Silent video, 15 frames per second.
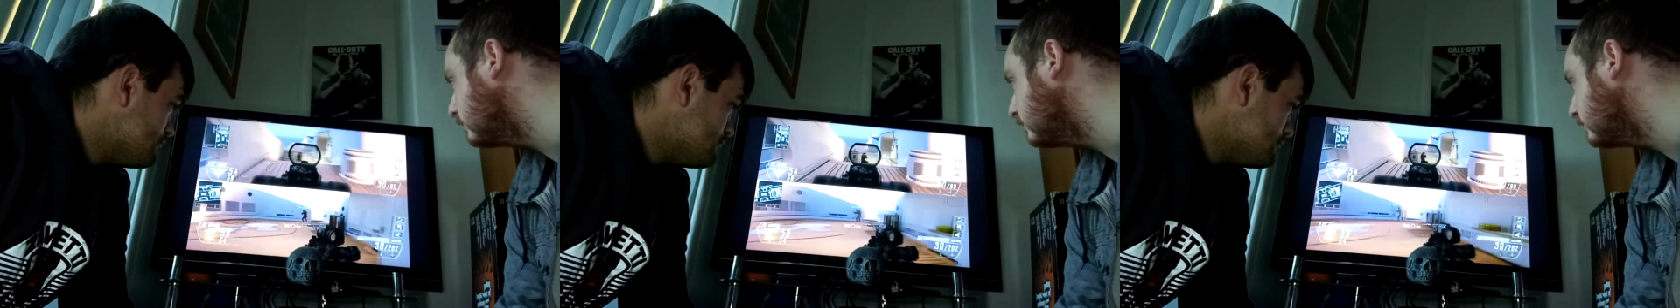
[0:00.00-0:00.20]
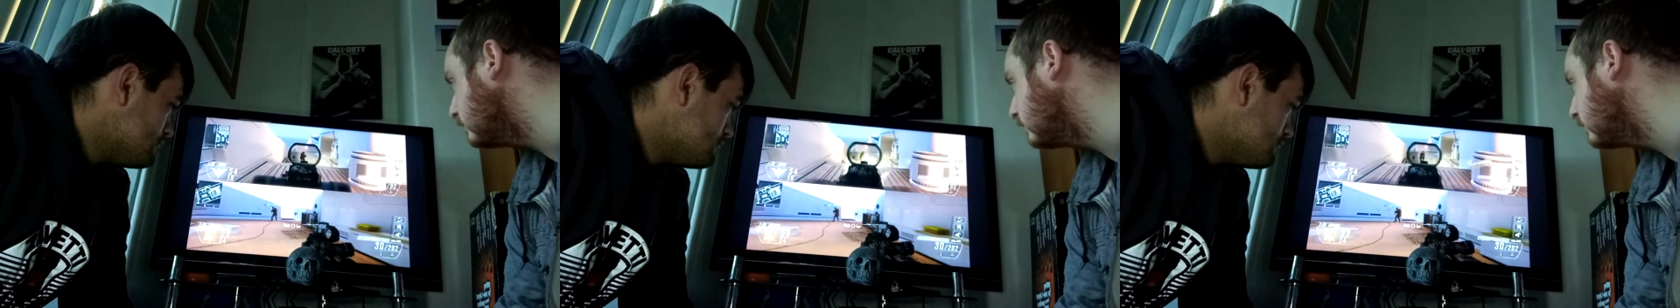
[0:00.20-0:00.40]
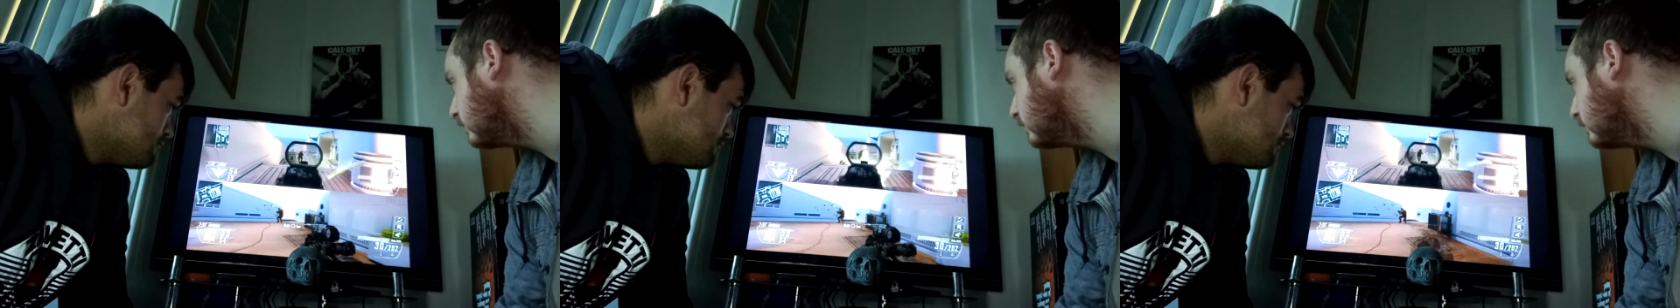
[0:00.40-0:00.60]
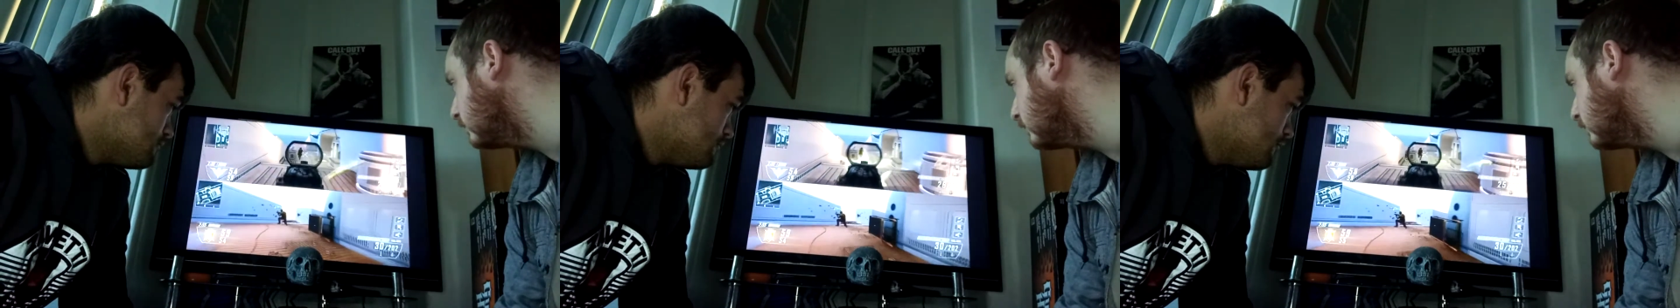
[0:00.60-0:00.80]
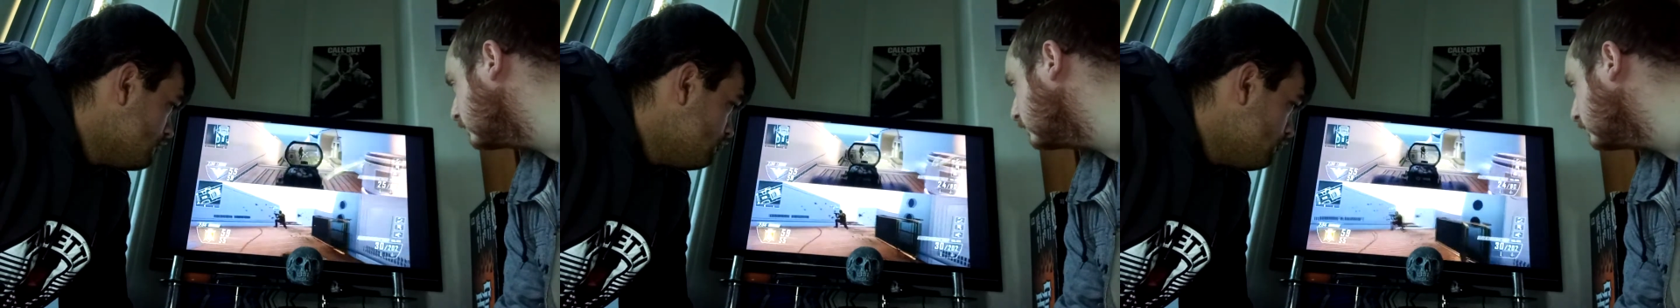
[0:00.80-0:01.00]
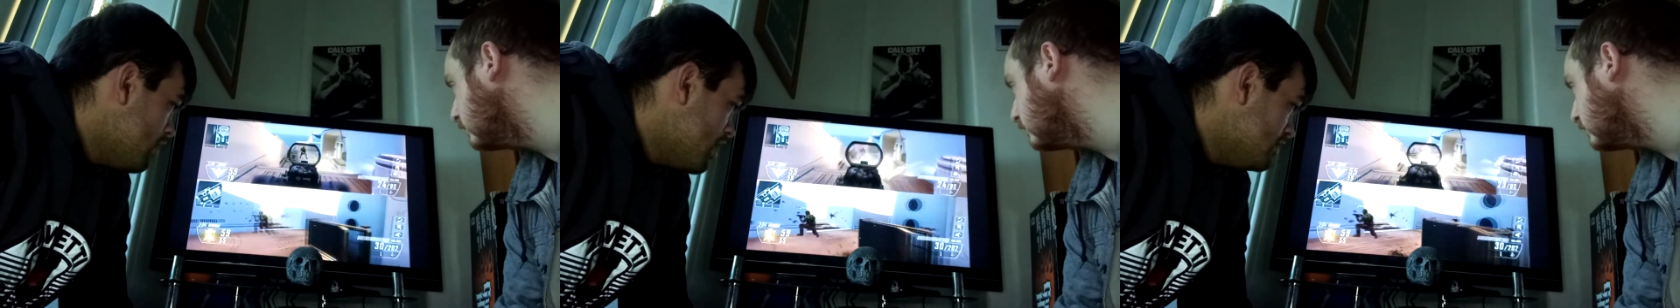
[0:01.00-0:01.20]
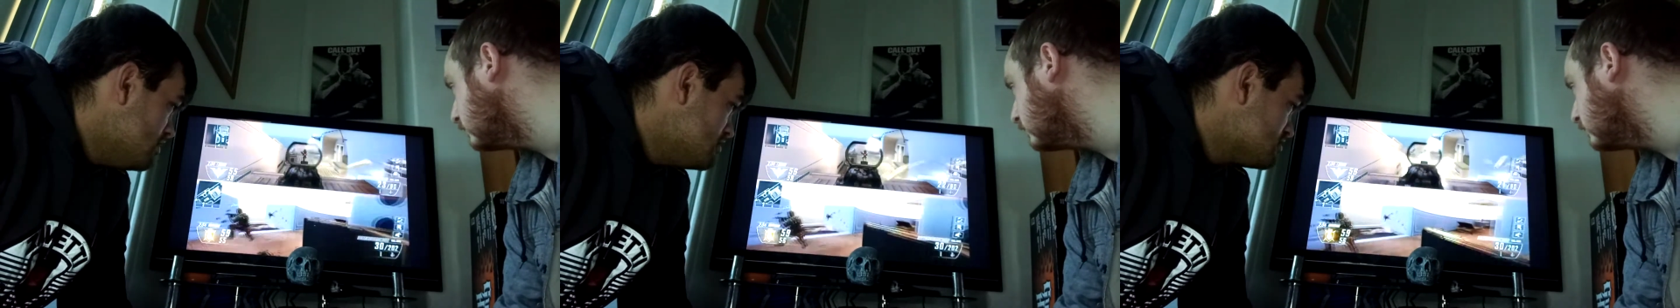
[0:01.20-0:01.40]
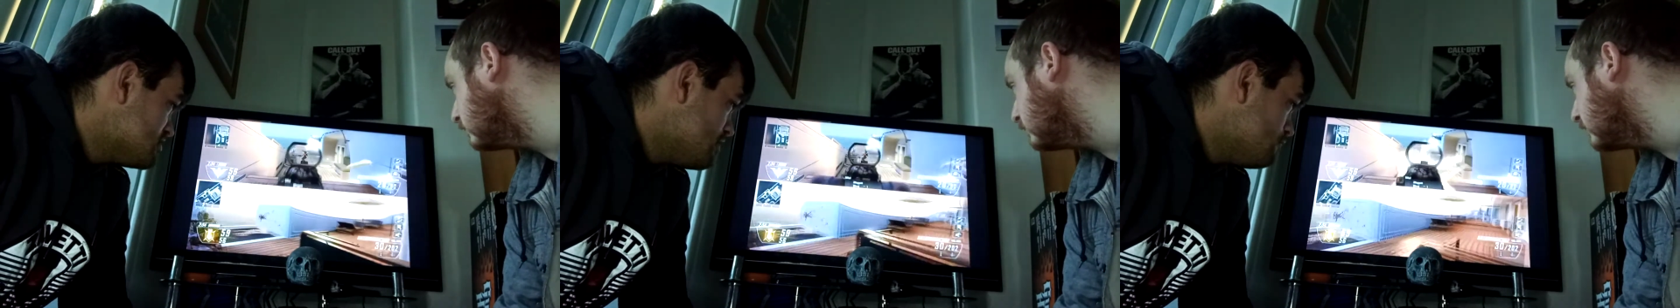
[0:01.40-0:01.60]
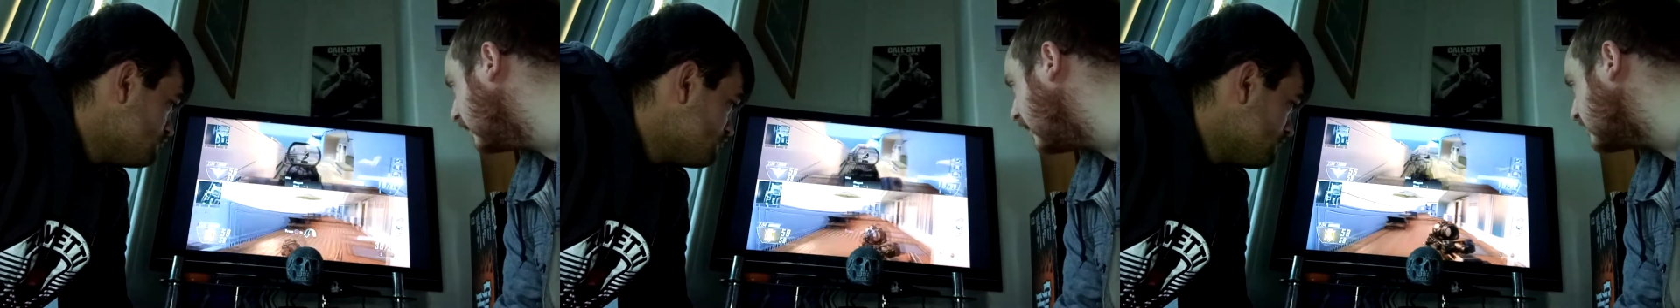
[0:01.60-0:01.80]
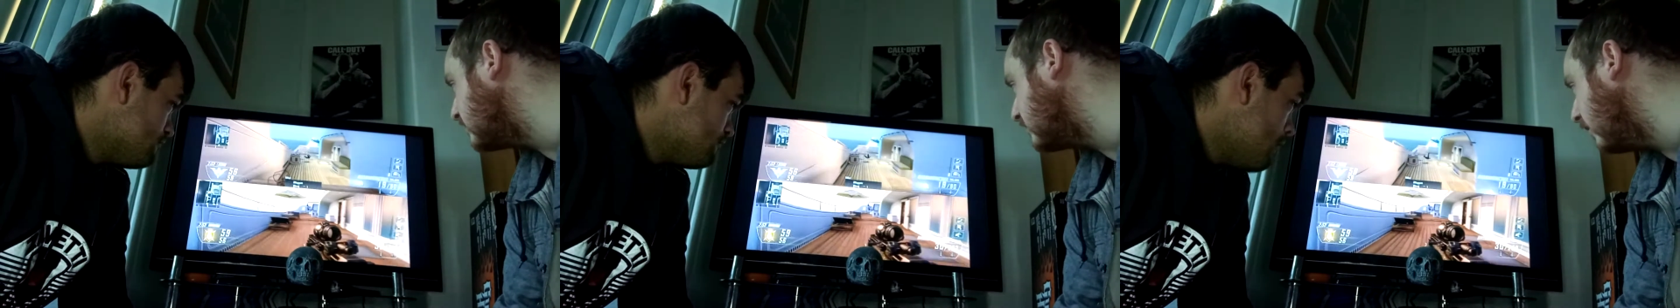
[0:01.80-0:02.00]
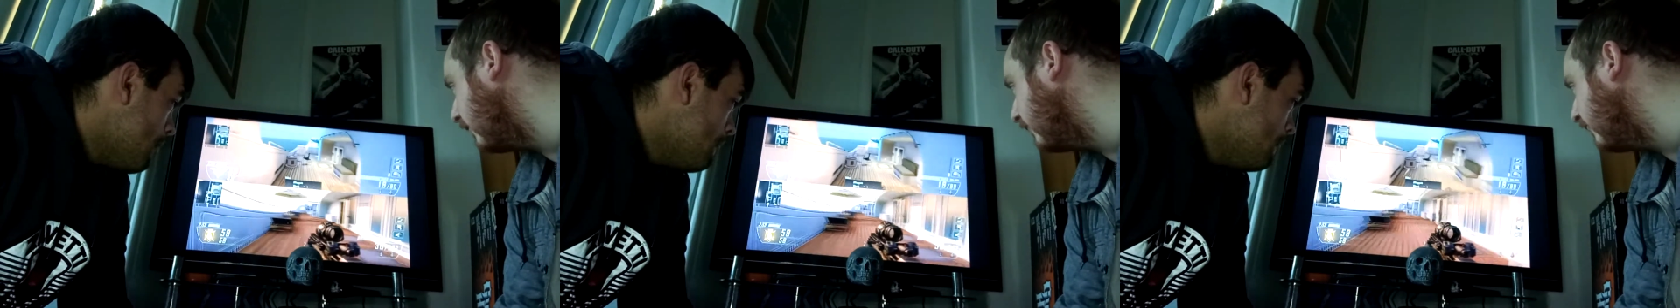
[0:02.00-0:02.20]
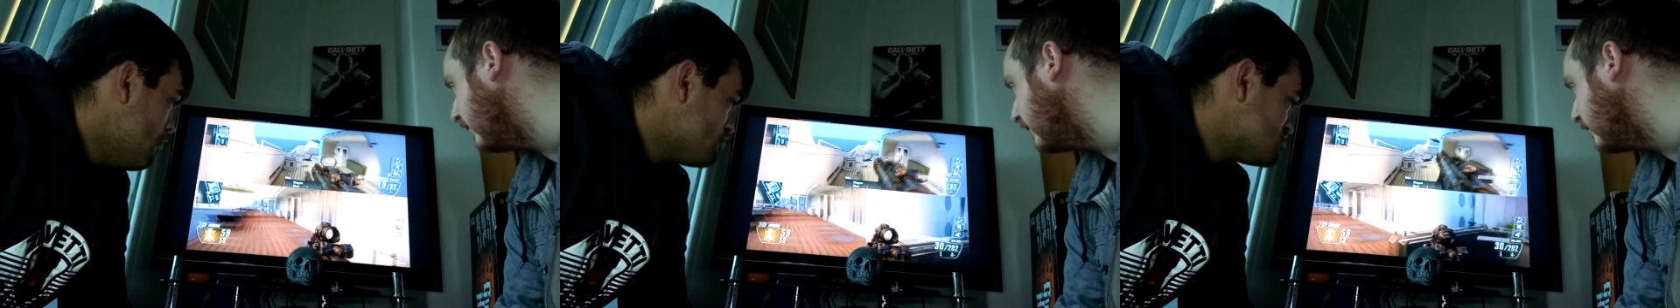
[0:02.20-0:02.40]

Right, it sounds That's sort of more